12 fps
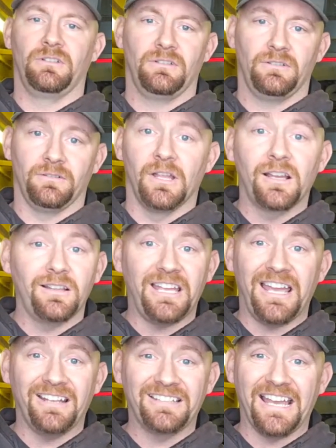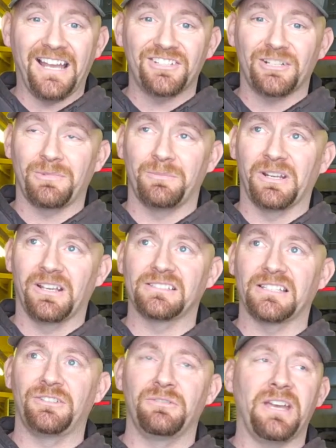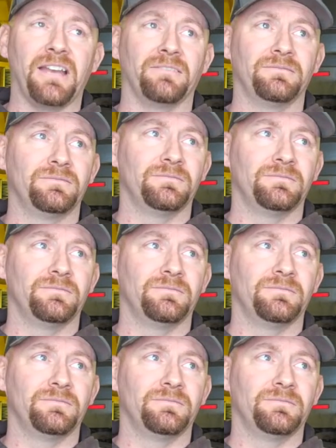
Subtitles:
Luckily I had cash on me because I do that,